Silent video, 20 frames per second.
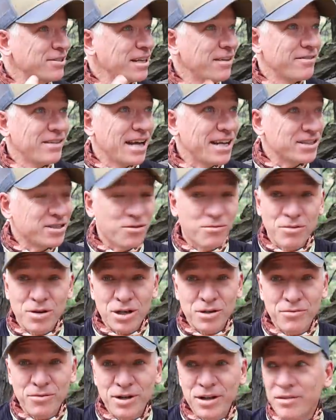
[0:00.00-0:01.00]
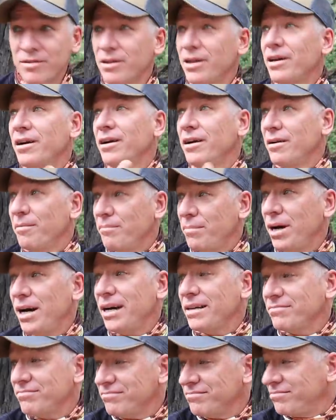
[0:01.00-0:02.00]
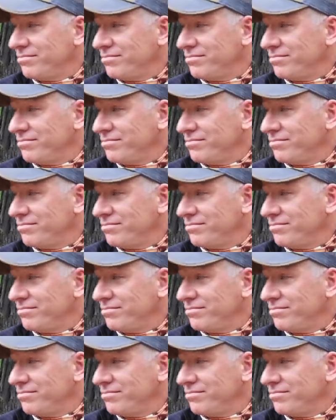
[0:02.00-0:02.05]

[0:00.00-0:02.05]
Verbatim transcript: don't have a lot to work with, but